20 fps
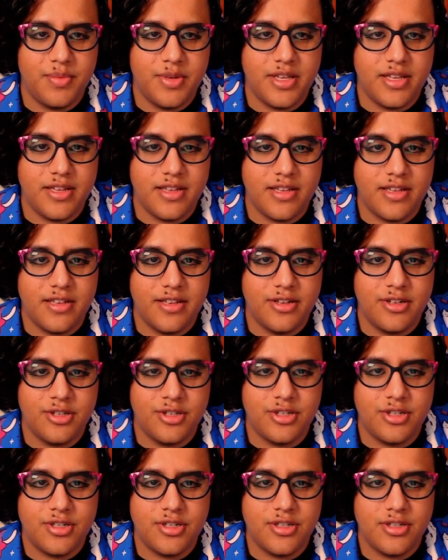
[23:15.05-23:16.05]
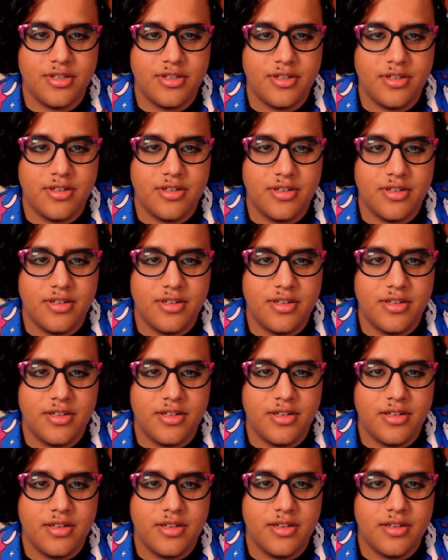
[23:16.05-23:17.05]
pinkish,
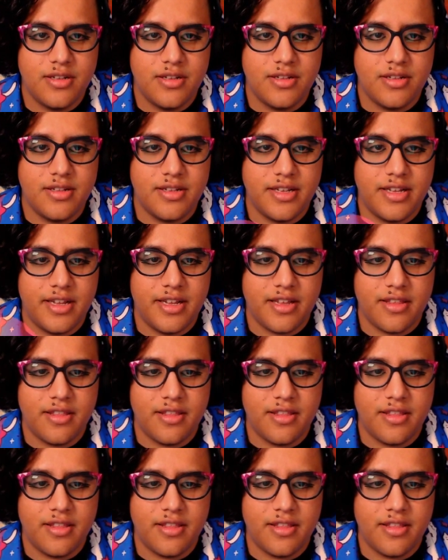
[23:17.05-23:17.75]
like